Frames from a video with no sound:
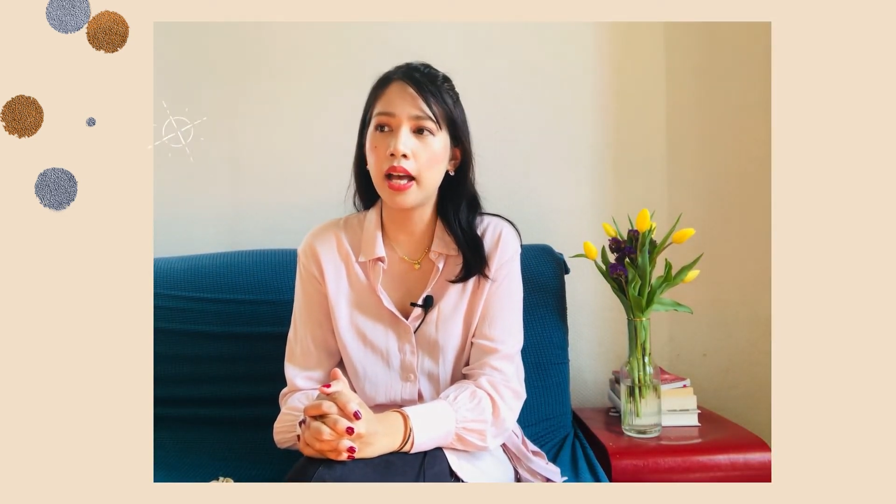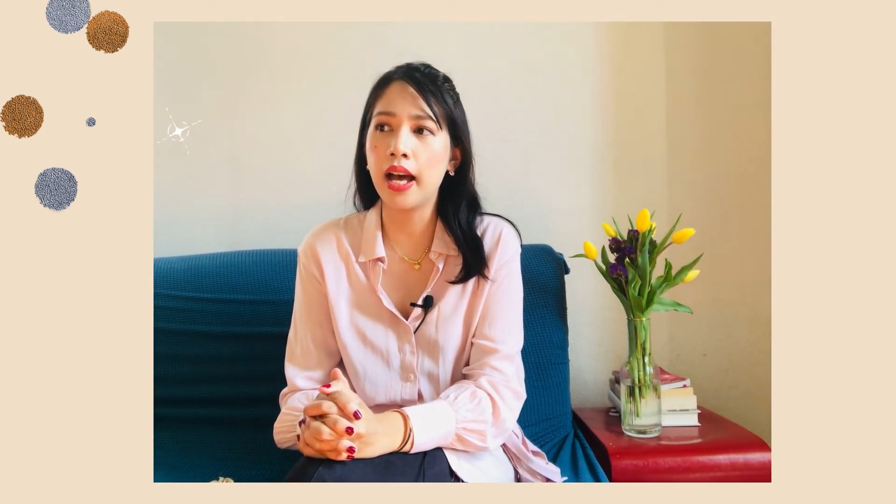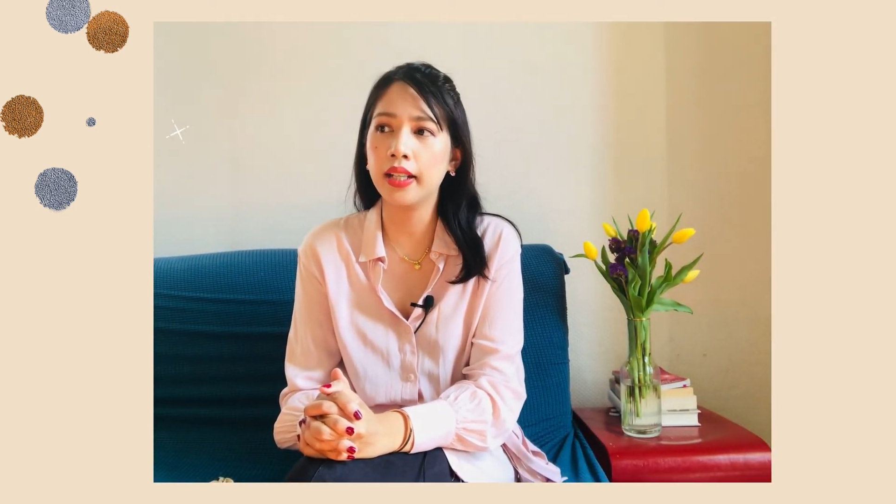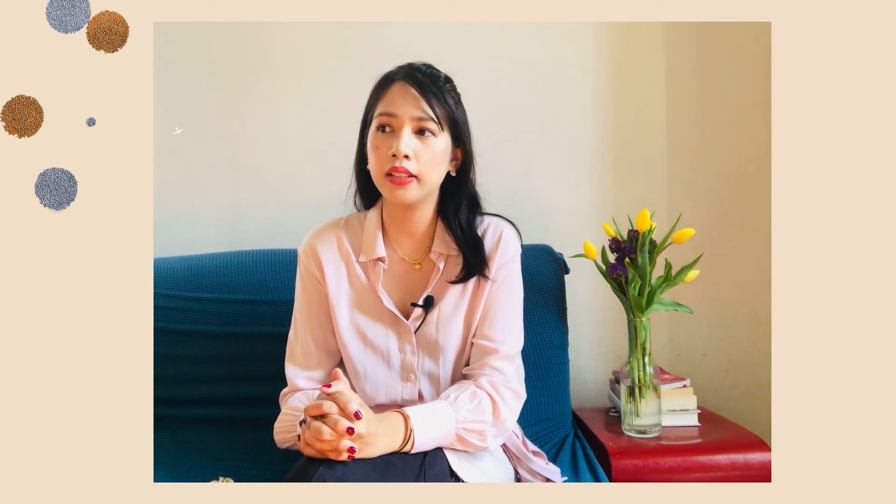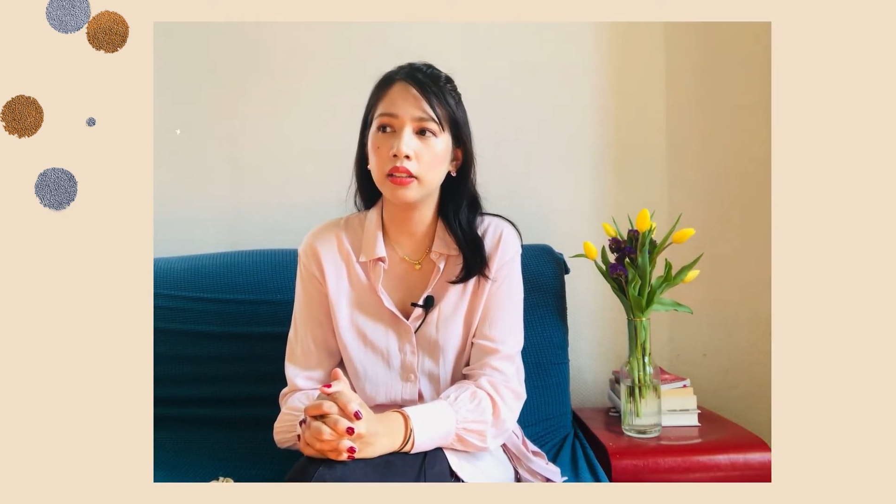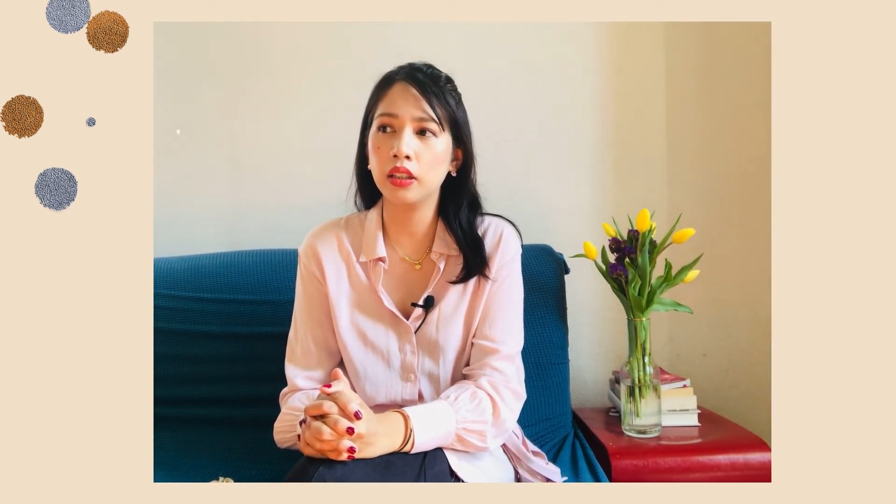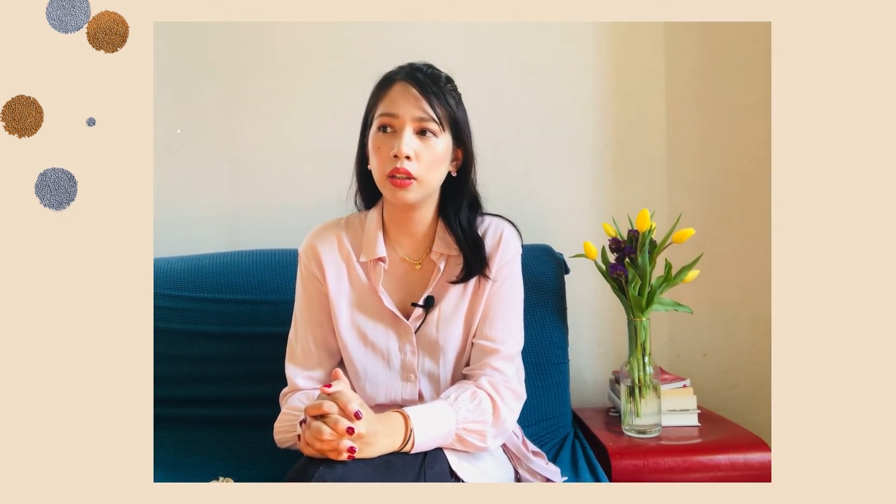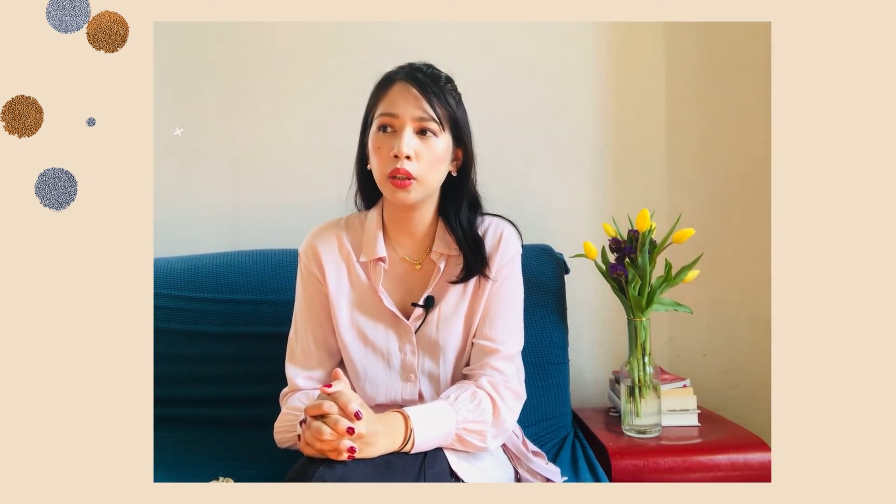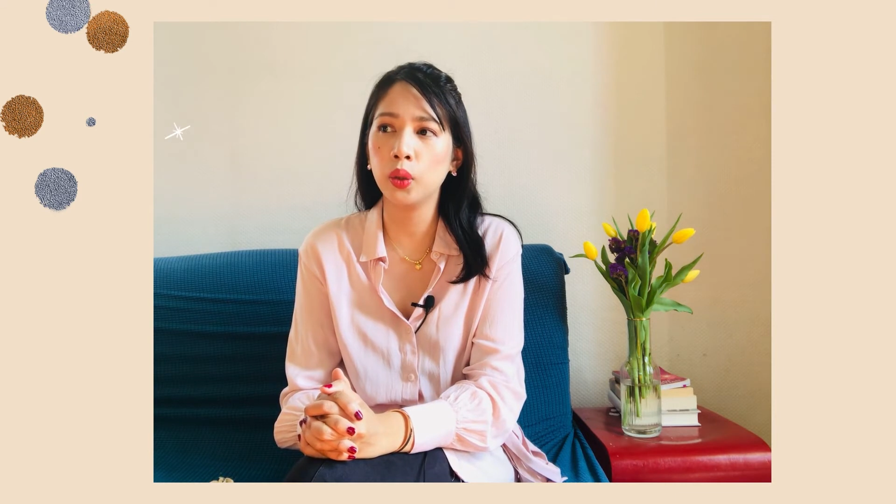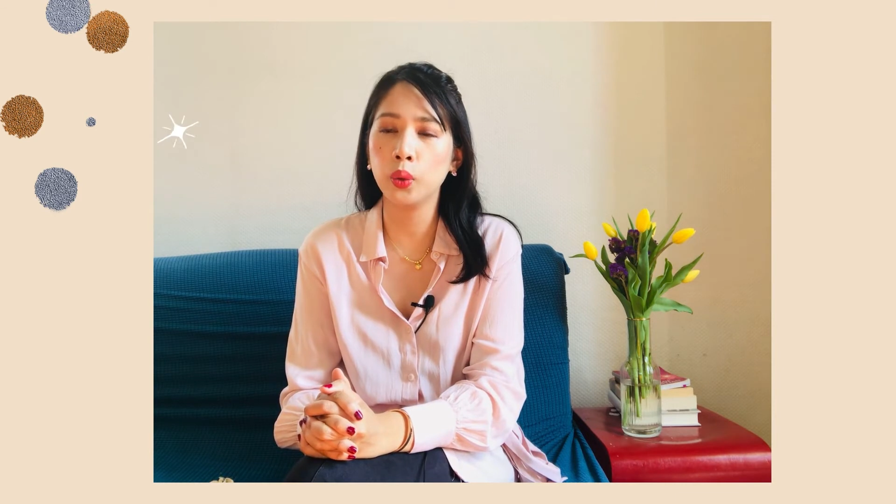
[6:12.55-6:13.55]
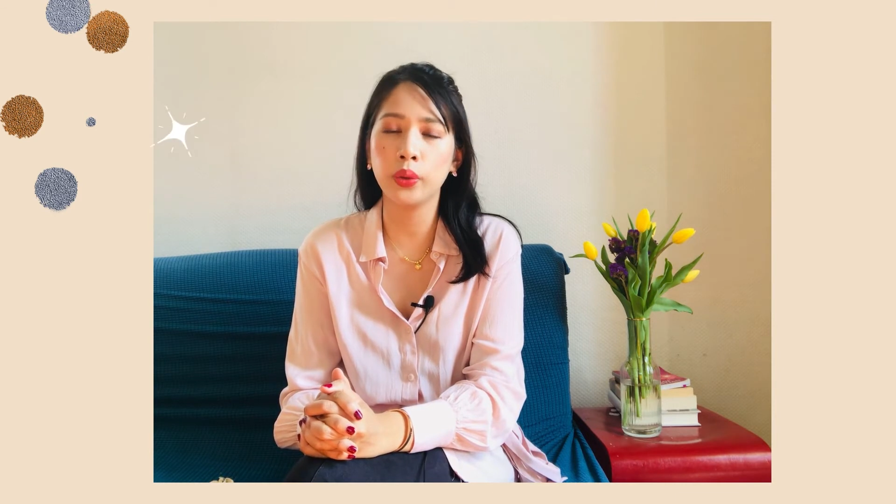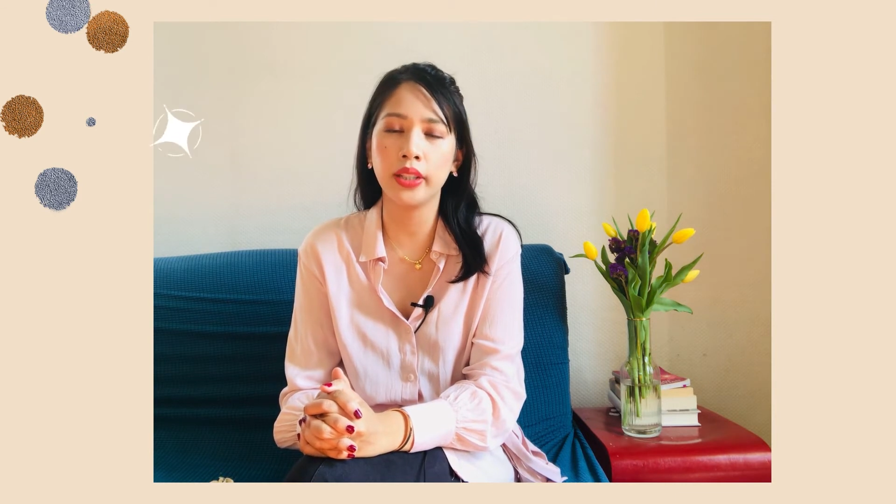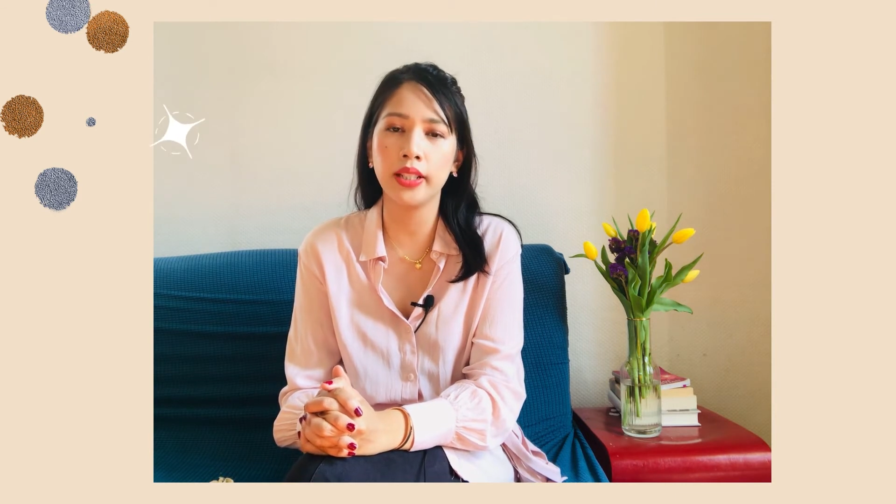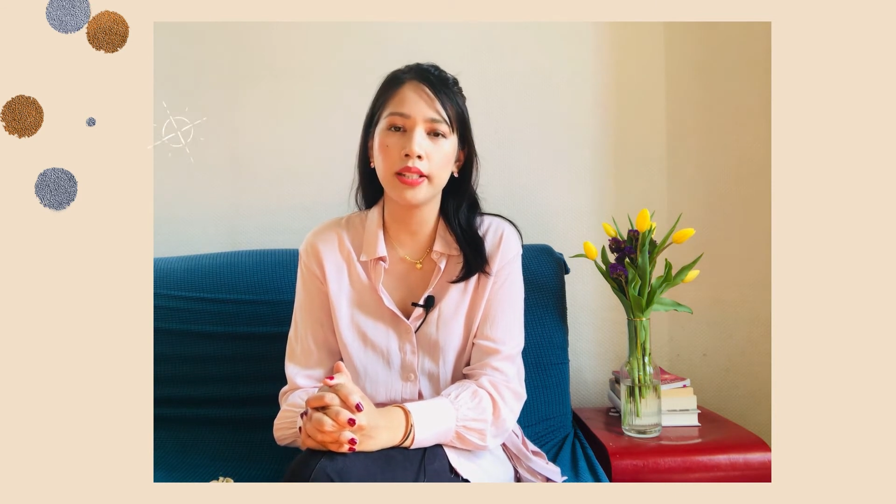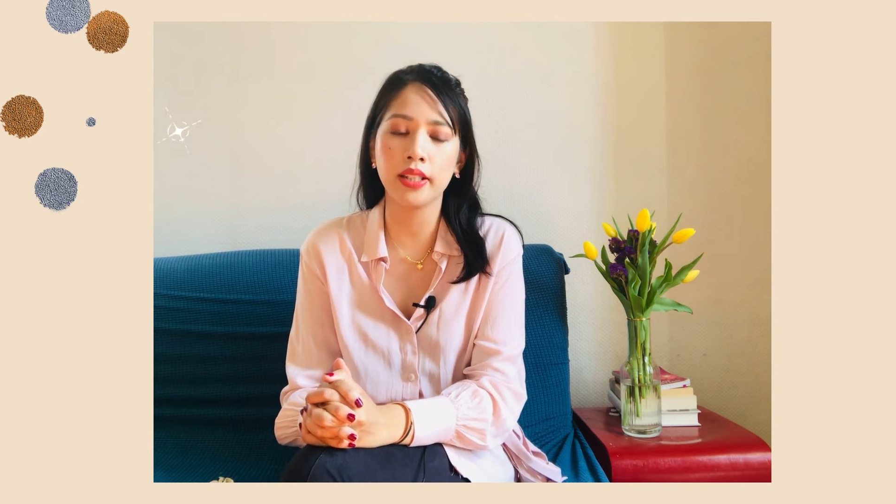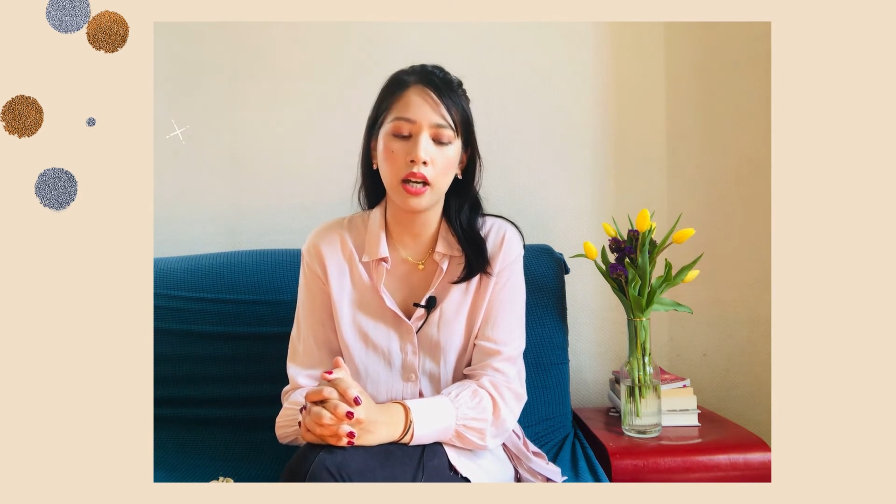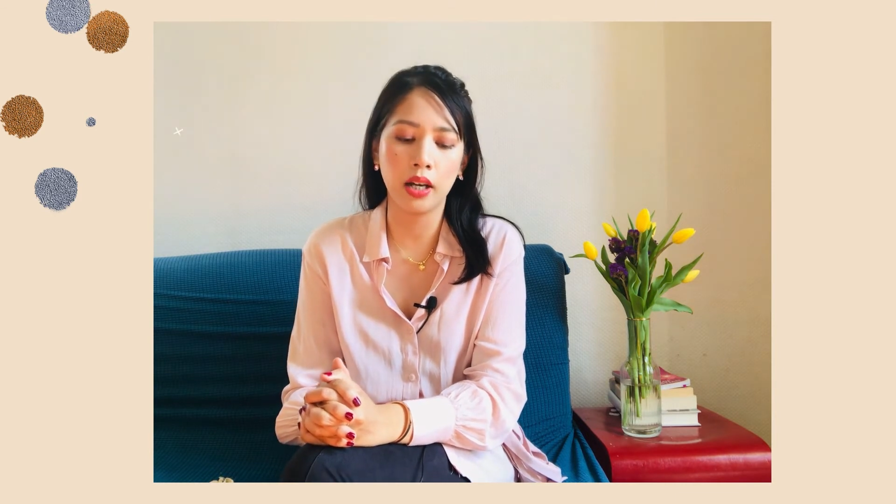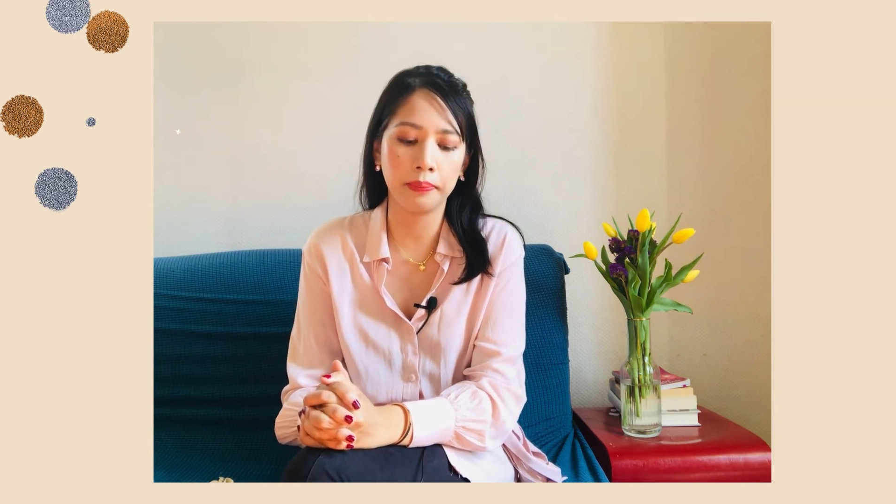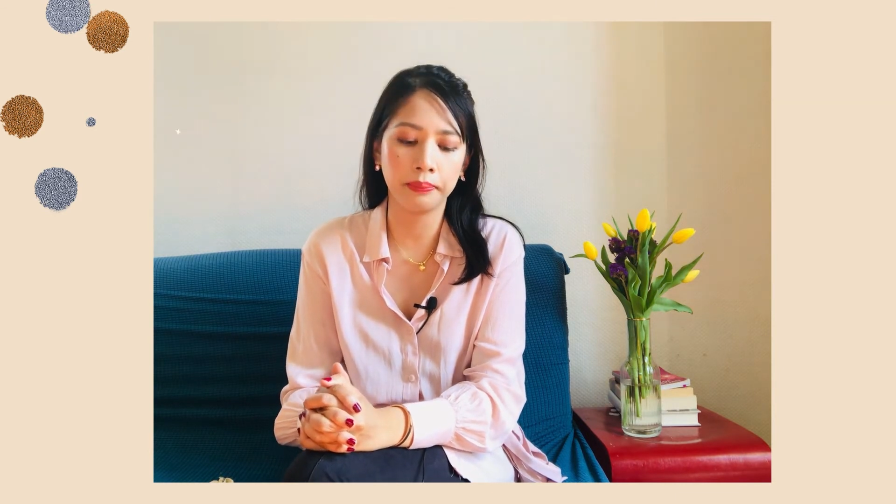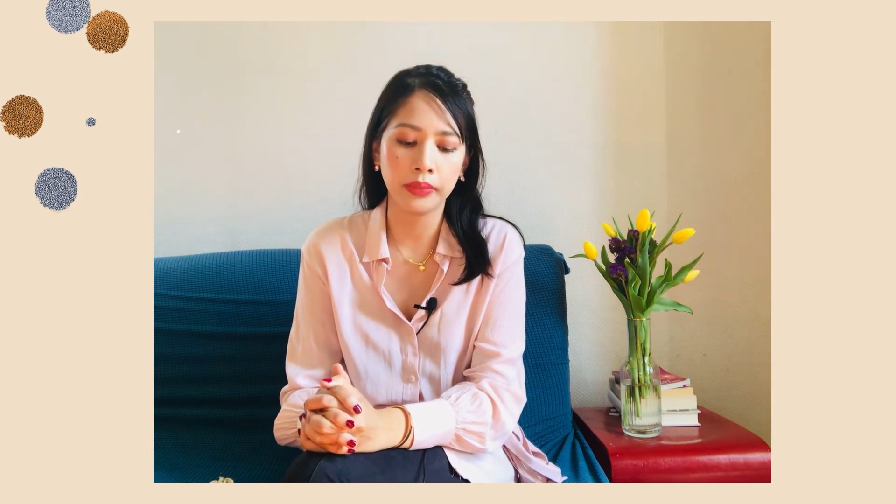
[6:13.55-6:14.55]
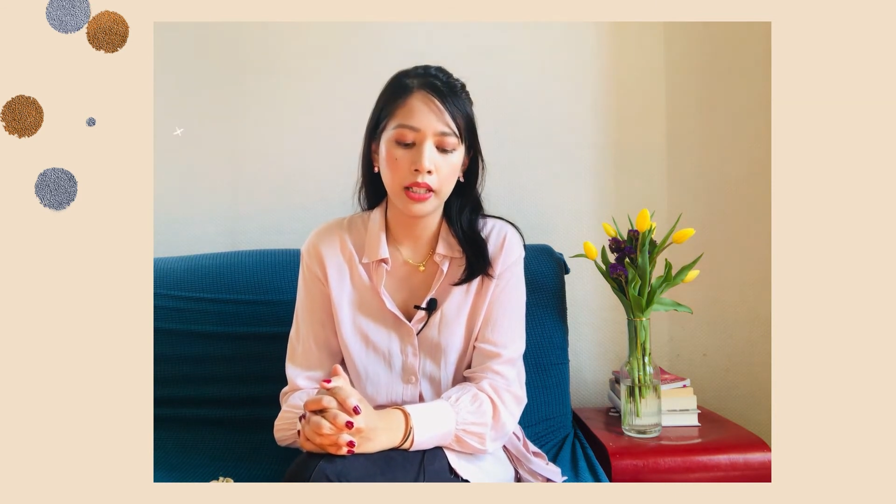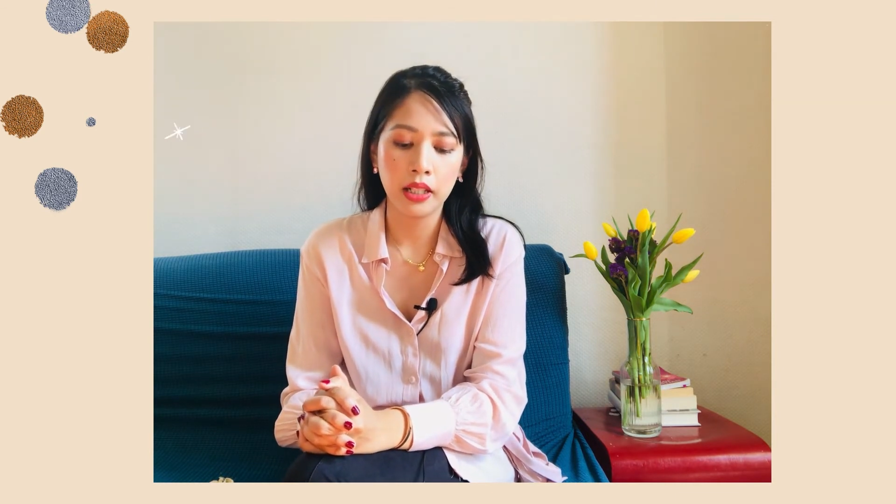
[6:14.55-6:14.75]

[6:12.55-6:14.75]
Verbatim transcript: And through this um,